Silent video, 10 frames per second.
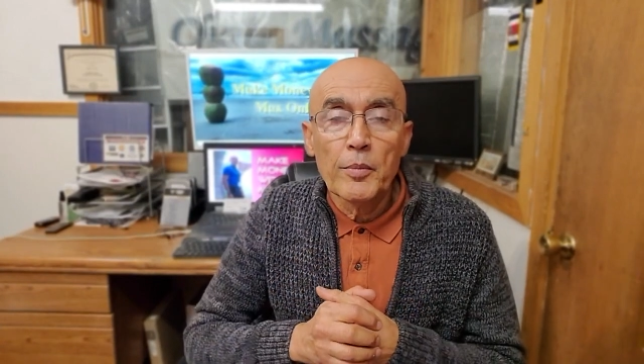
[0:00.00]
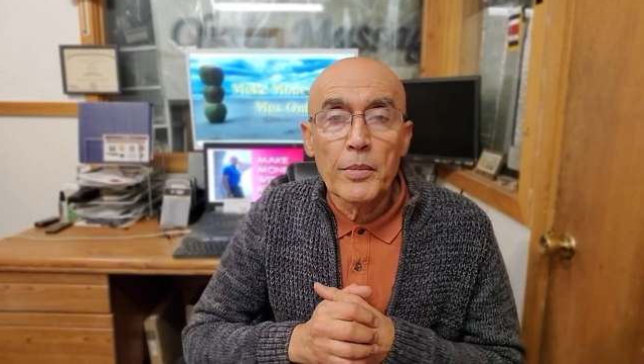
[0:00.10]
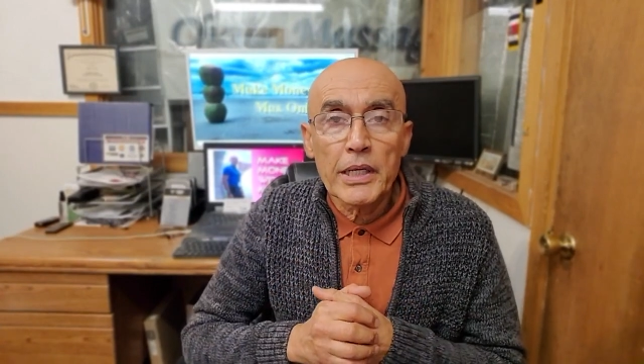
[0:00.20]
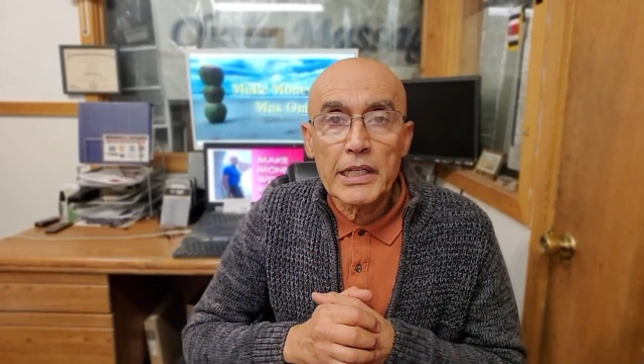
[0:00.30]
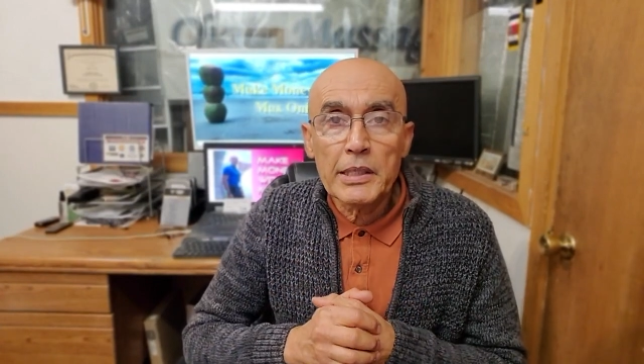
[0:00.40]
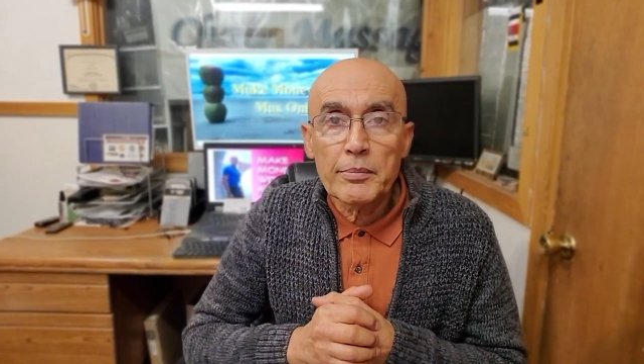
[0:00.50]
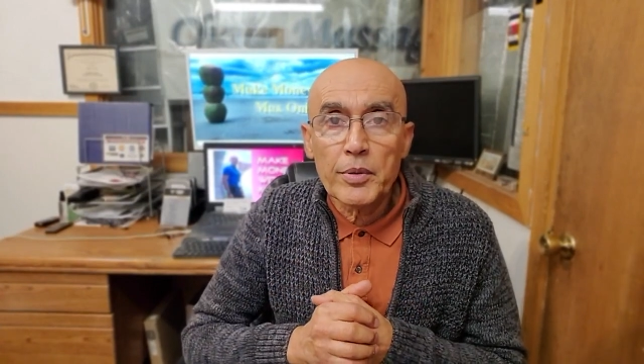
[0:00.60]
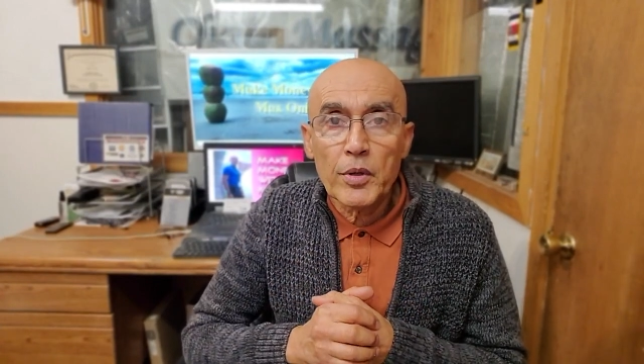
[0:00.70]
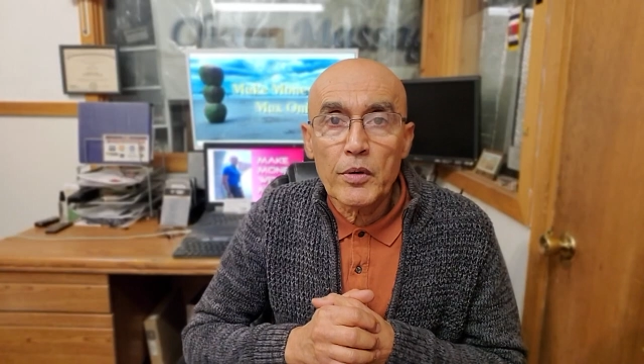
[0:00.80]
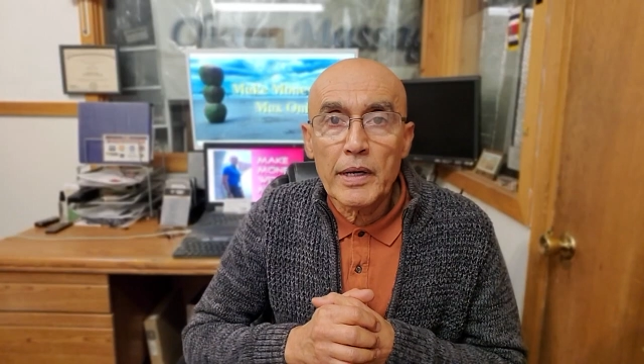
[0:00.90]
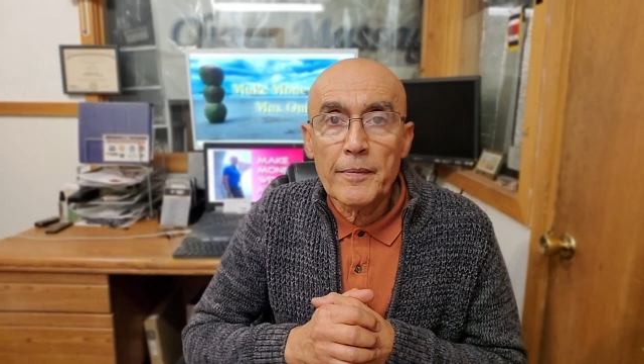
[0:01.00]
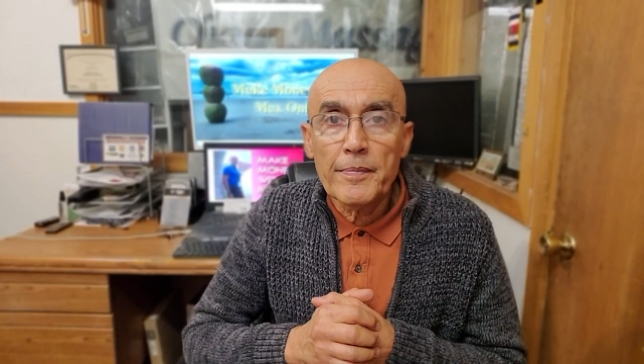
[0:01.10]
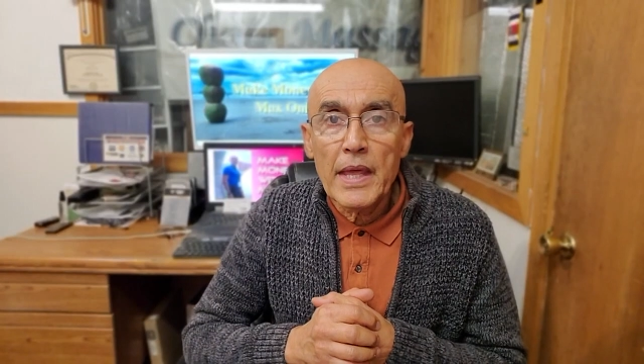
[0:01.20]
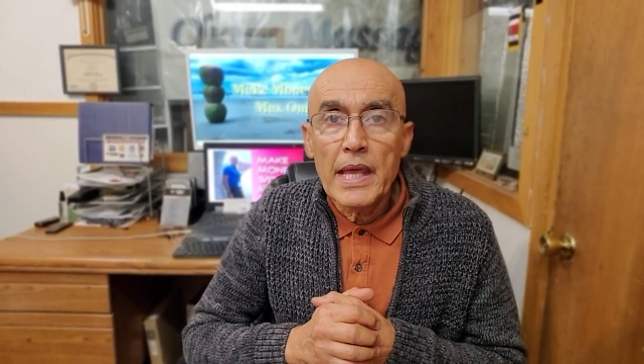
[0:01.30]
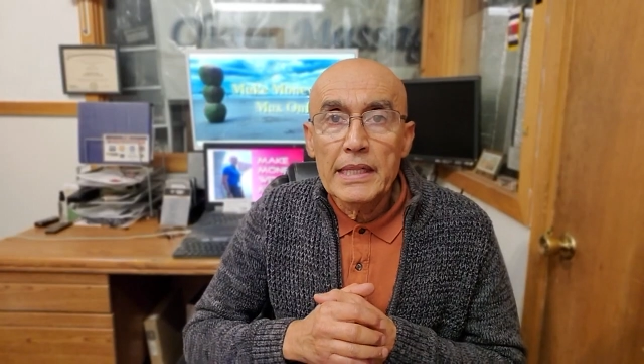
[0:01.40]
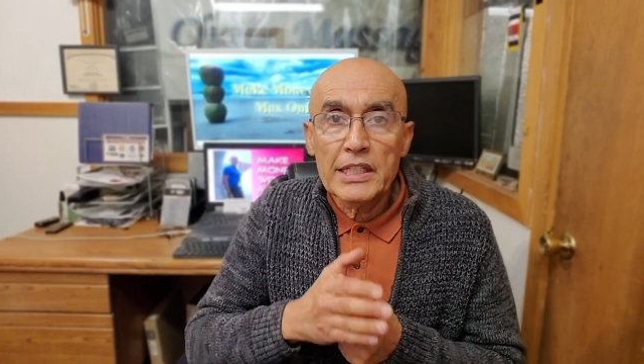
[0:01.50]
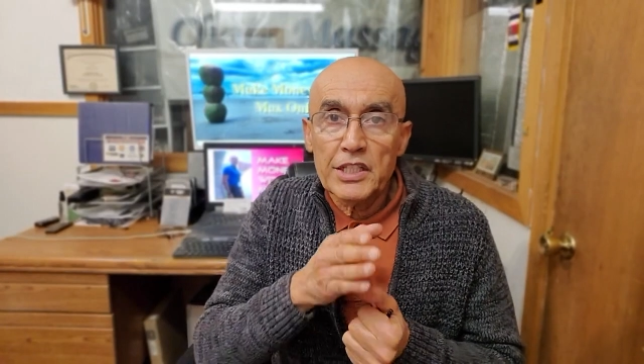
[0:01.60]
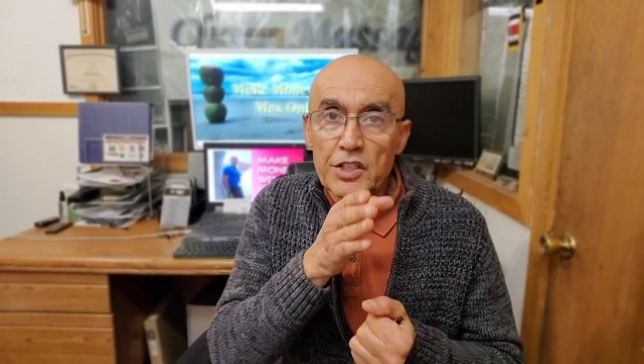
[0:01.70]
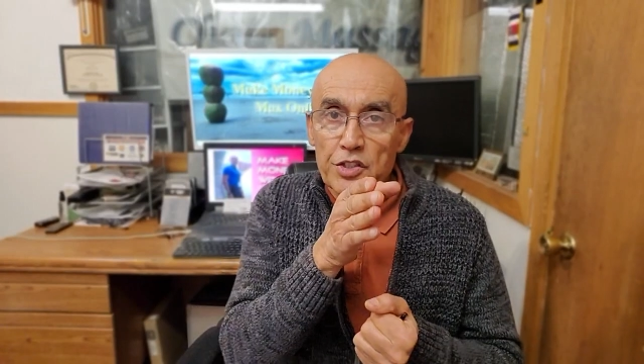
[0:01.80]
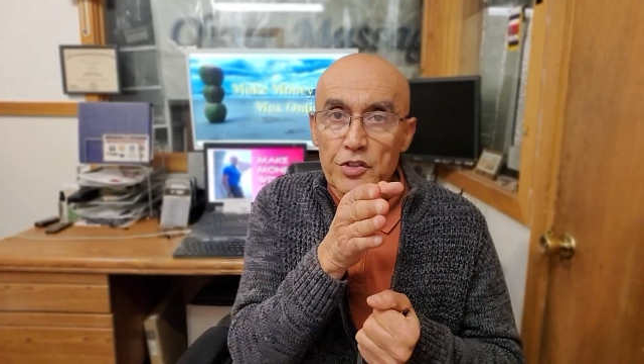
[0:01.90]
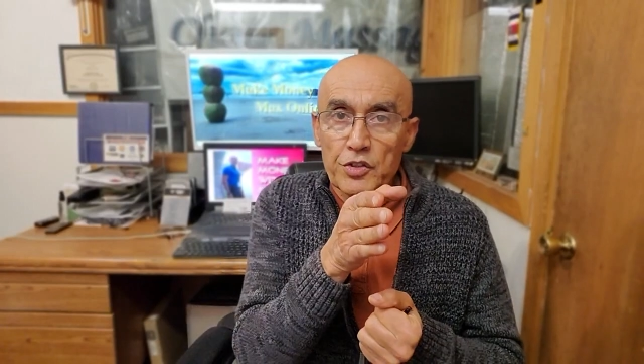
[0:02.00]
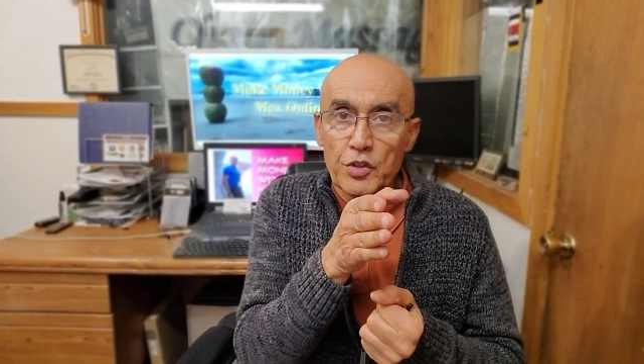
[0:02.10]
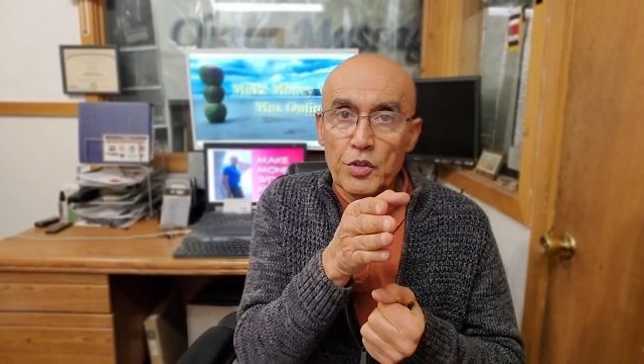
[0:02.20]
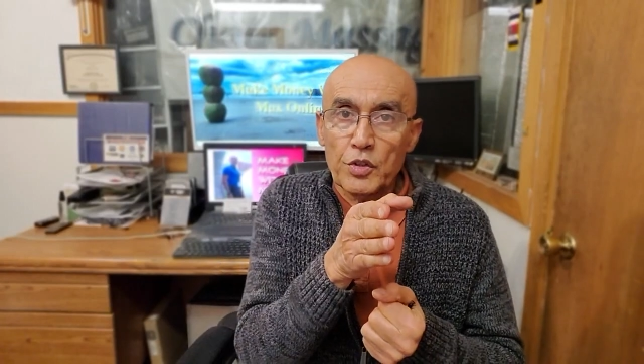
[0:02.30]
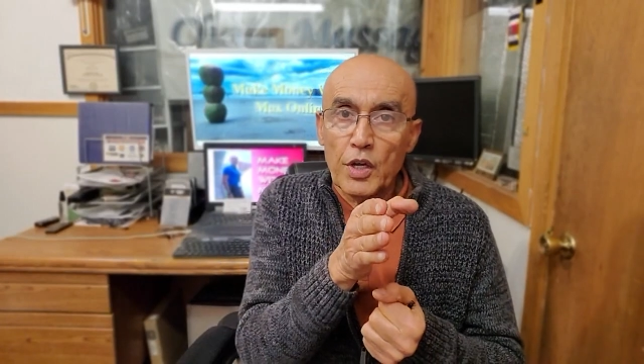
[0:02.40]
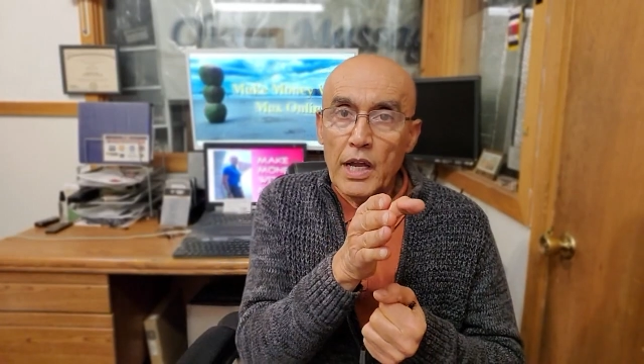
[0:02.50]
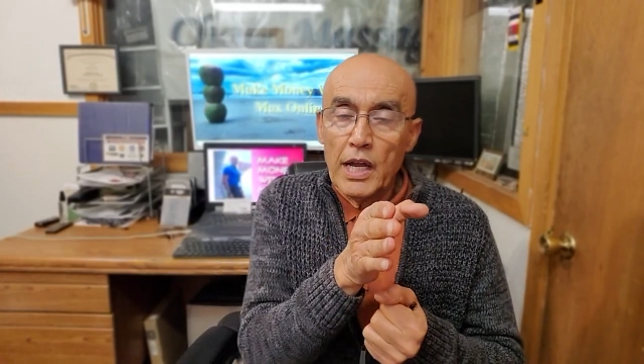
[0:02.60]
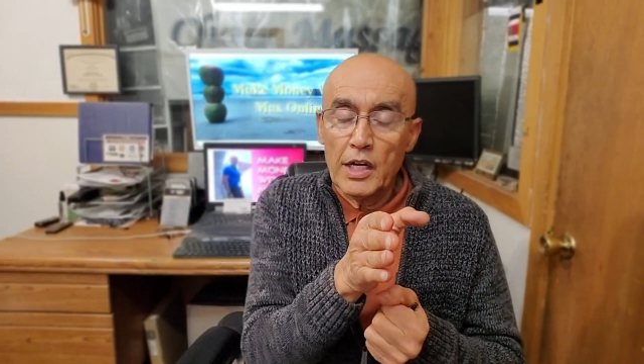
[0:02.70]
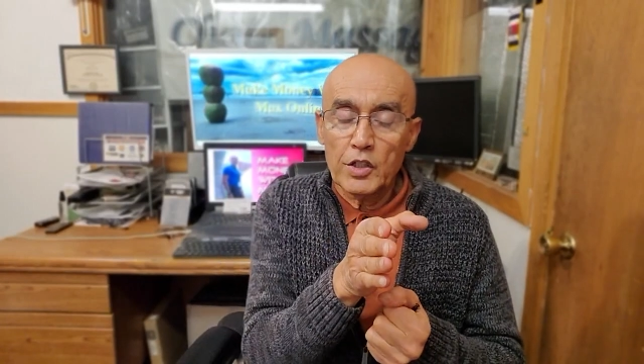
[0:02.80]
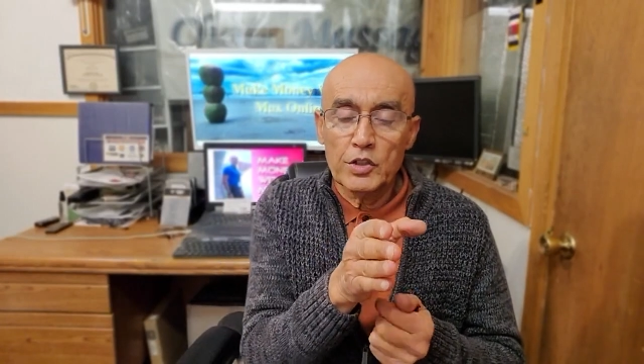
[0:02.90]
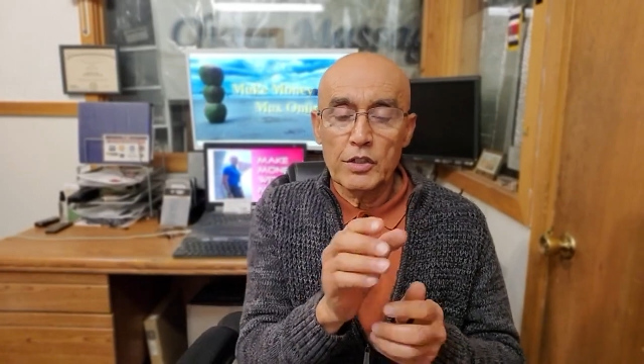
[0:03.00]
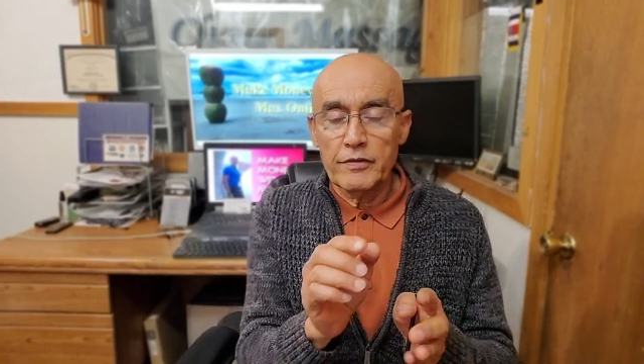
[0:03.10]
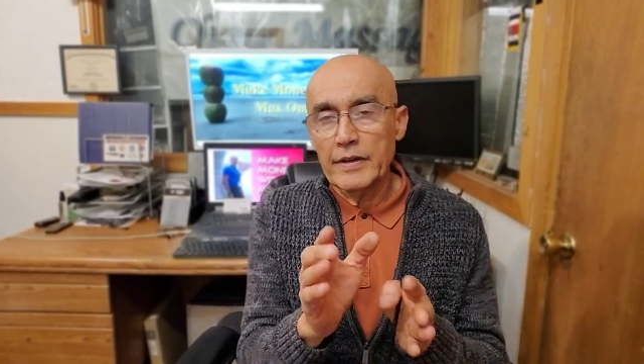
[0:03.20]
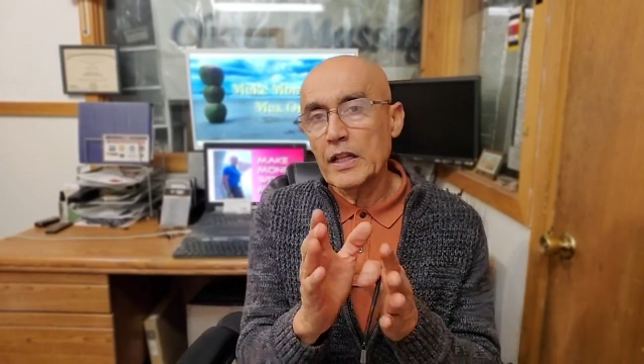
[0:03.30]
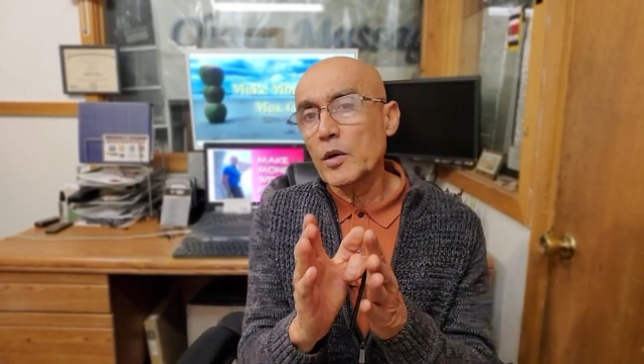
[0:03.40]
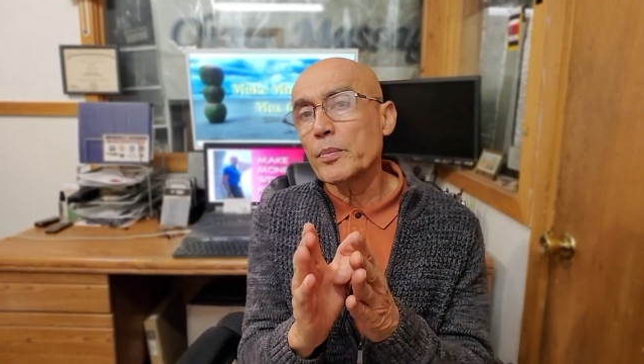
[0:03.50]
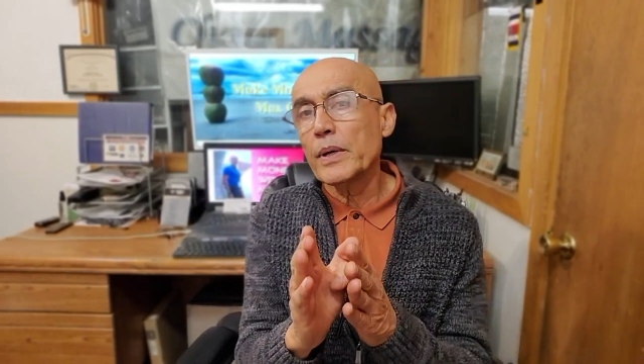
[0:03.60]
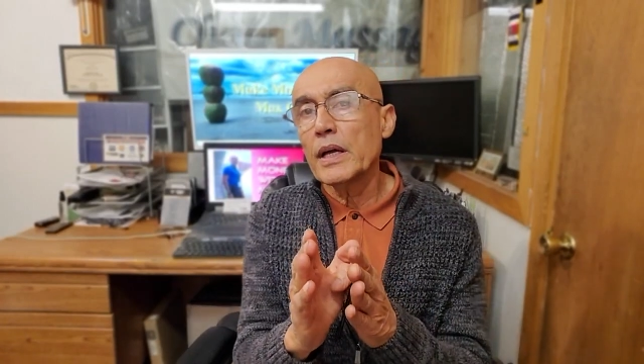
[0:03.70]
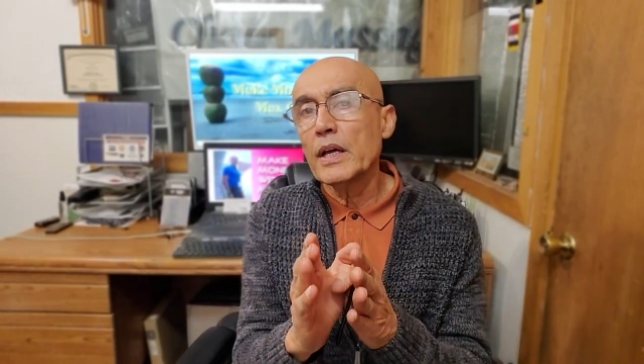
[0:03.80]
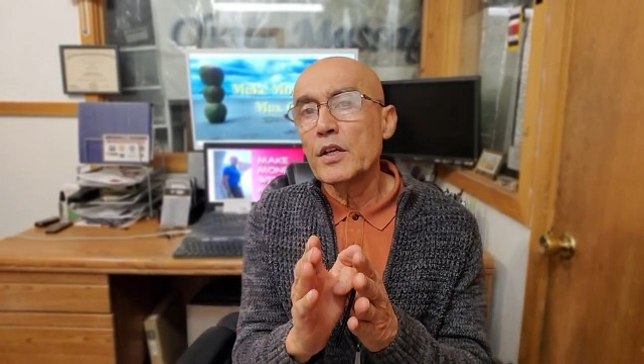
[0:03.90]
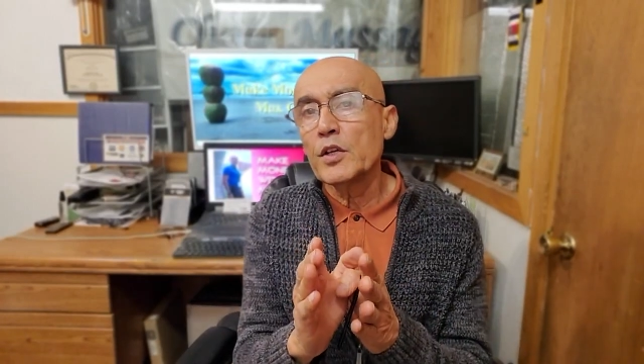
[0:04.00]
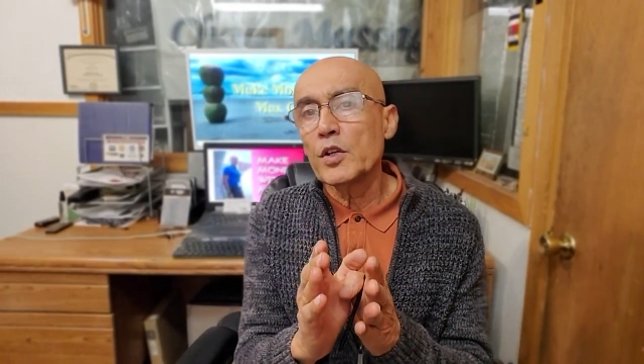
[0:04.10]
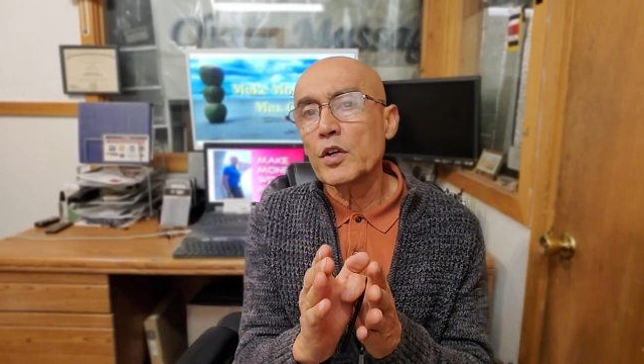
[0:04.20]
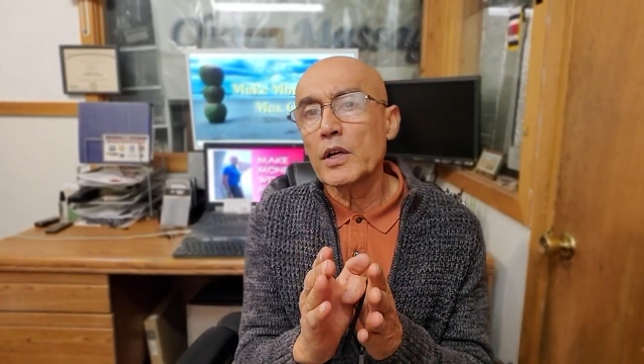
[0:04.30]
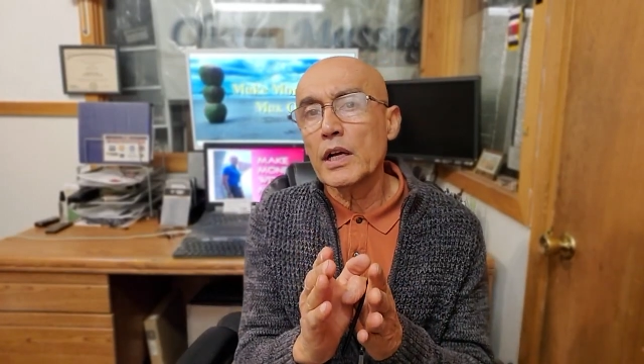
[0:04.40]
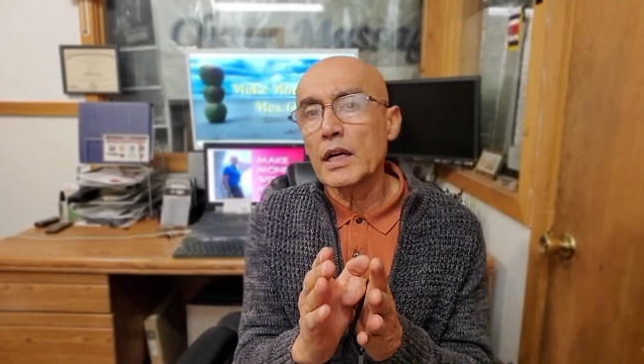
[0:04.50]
marketing program that teaches you how to develop your